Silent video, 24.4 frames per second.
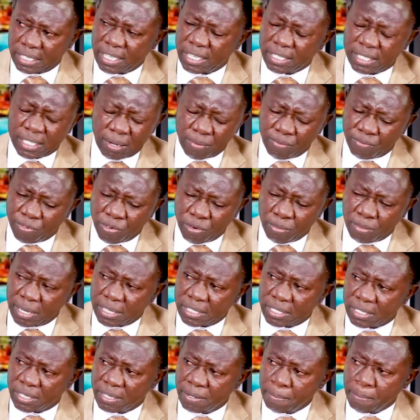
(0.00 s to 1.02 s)
Just he was
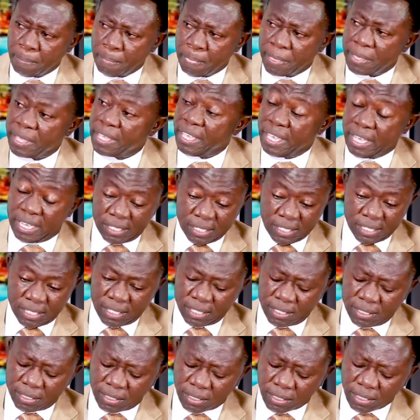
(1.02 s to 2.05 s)
God sent. Yes,
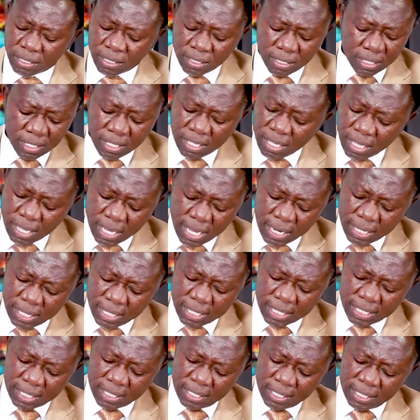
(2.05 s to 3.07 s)

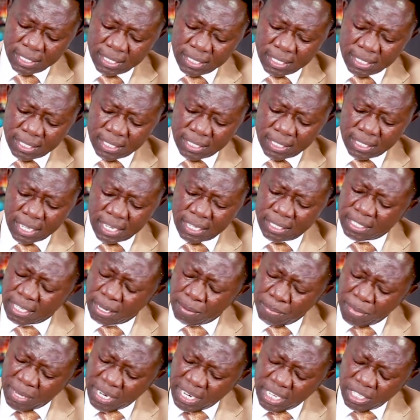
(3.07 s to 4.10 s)
and the
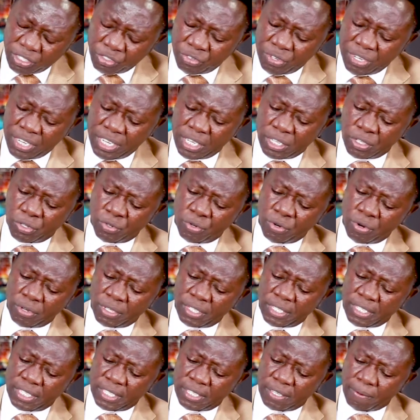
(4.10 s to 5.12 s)
the ministry is
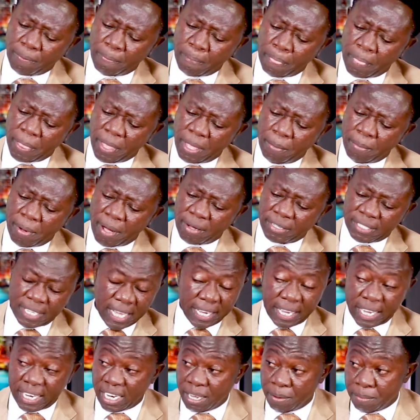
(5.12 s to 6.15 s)
not about
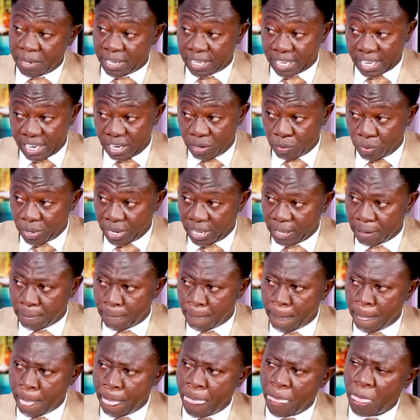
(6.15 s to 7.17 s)
academic anyway, yeah.
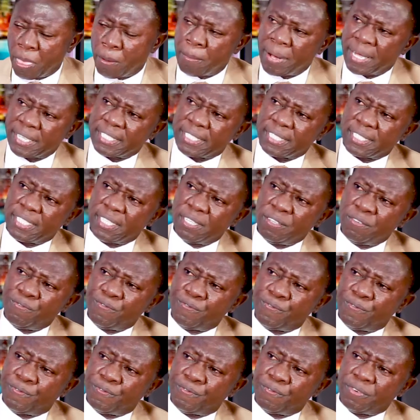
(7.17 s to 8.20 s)
but if
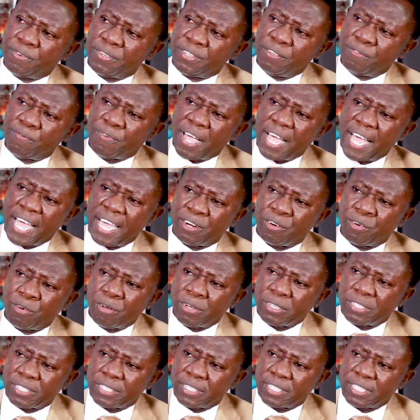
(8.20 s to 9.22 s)
if I had
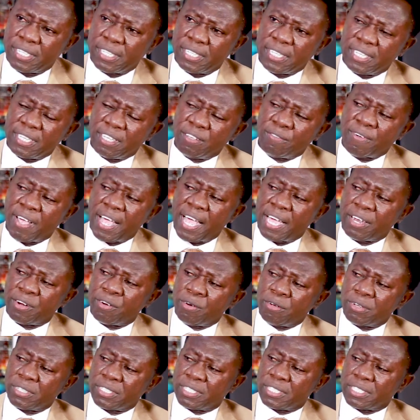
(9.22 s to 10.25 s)
not if I had
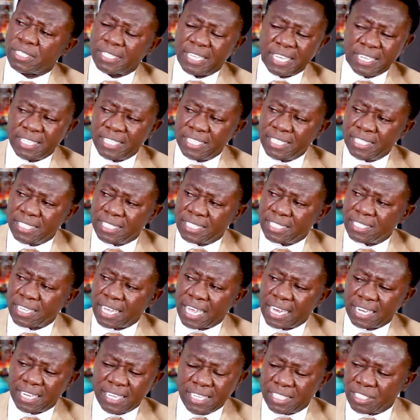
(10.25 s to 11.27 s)
not studied
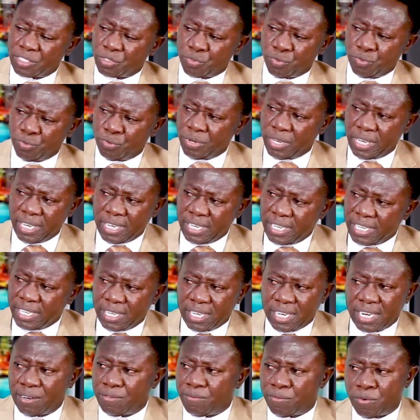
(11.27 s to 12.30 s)
at least to any
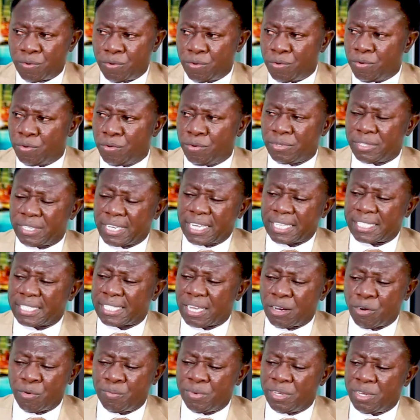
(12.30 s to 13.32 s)
level mm. that
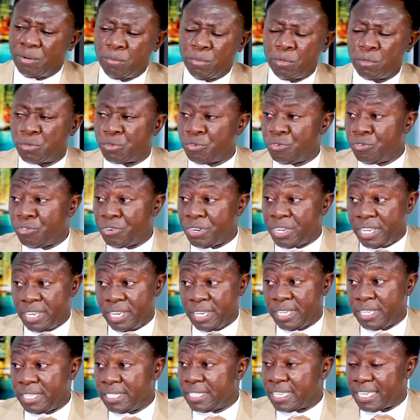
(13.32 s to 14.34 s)
I'll be able to
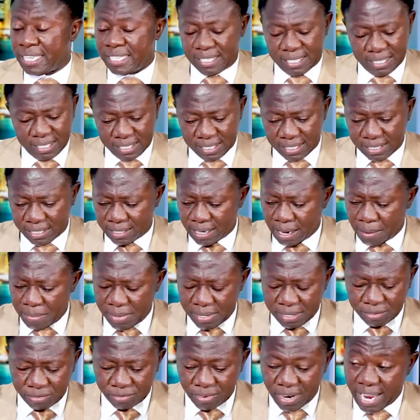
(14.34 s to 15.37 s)
read and I
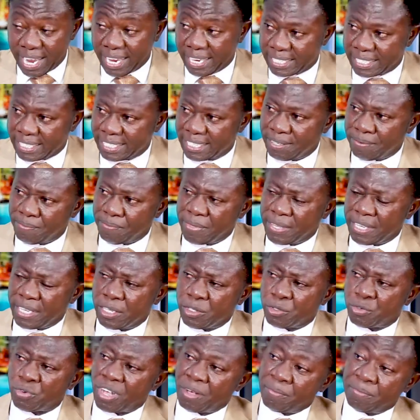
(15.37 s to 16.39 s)
mean write,
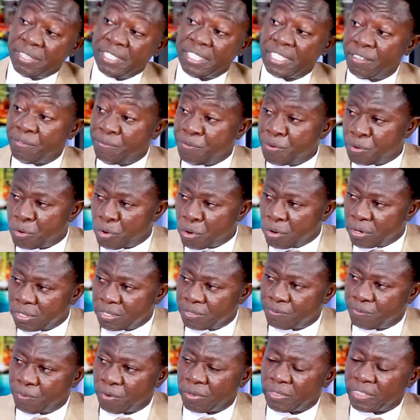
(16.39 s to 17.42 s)
it would have been
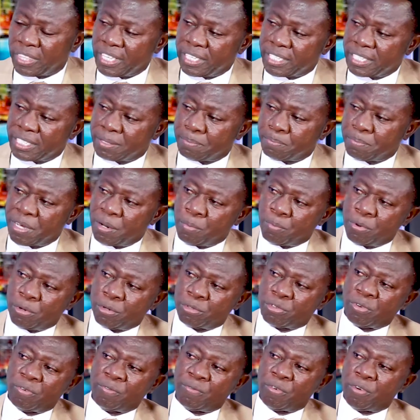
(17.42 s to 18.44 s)
difficult yeah. for this
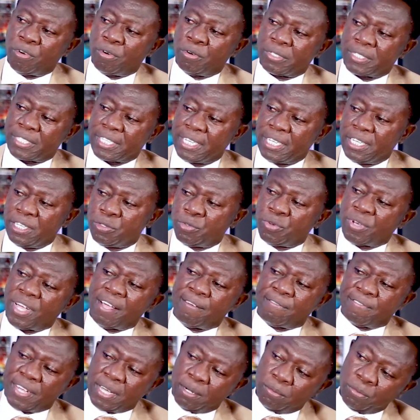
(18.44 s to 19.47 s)
purpose of God to
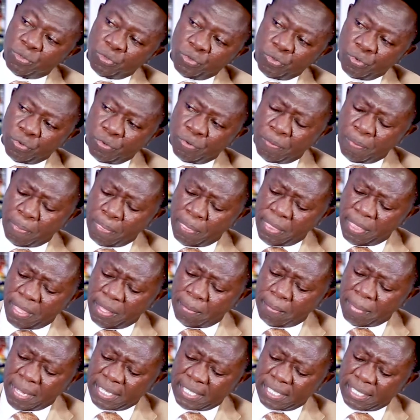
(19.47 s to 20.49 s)
have come true.
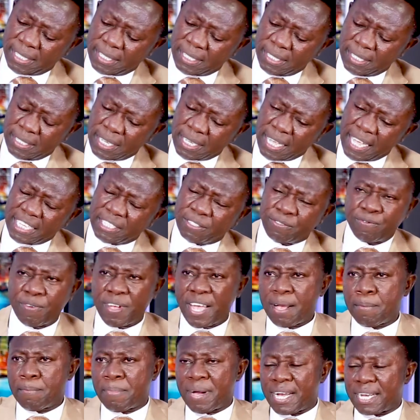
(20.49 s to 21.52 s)
But as
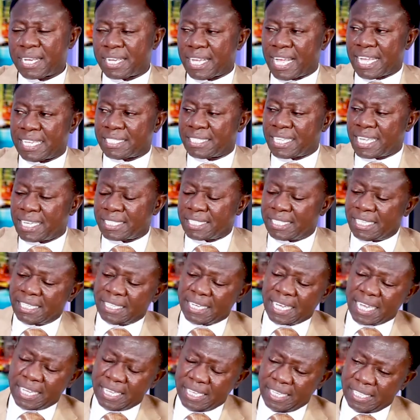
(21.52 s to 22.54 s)
far back as that
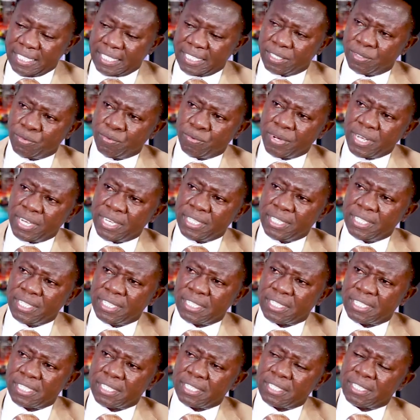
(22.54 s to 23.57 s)
tender age, when
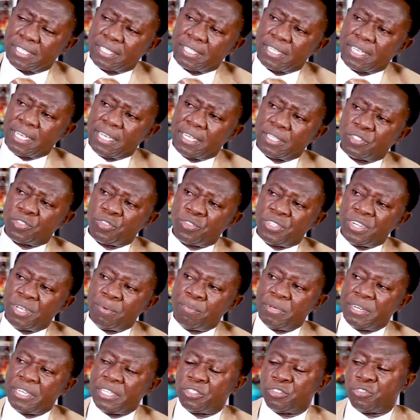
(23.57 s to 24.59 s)
it is uh,
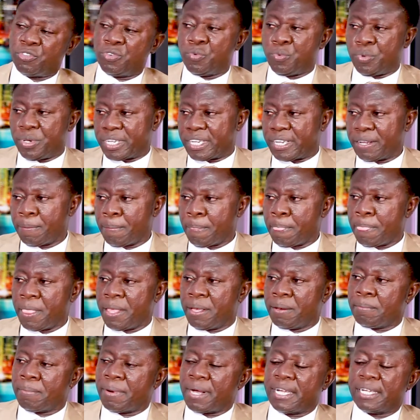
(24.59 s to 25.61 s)
Children Ministry Week,
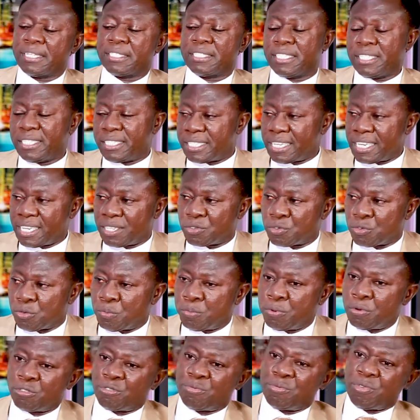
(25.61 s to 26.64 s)
my teachers will
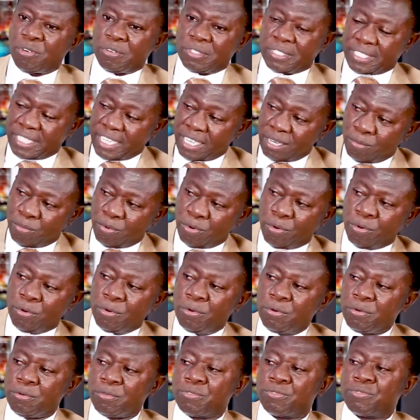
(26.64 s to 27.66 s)
put me on
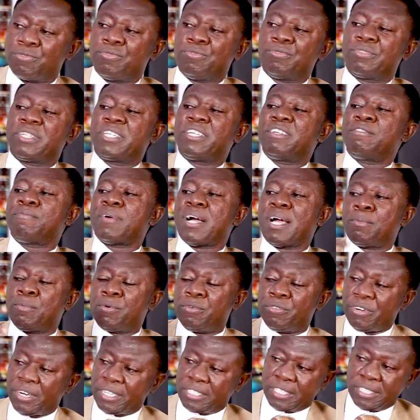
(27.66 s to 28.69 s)
table to give
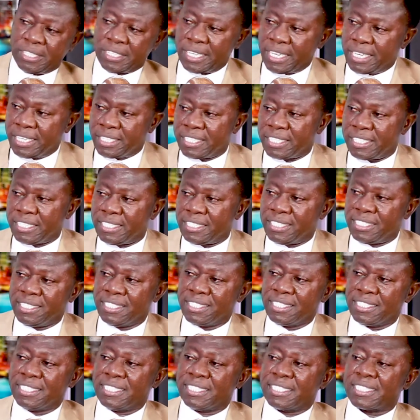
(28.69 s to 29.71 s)
Bible recitation,
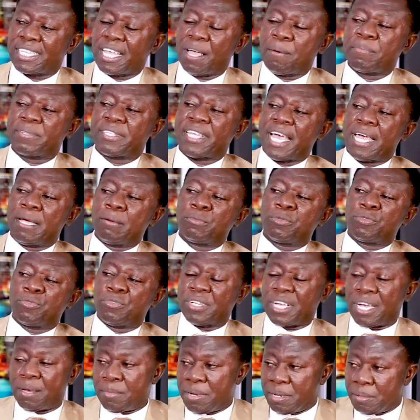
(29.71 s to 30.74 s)
sometime to
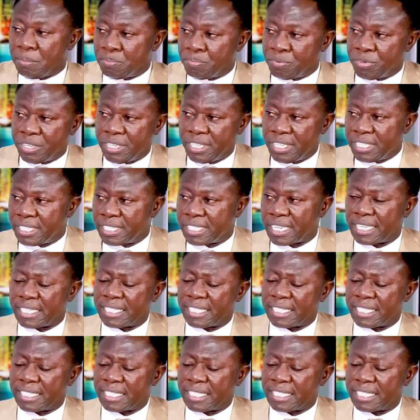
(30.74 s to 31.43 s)
come and preach.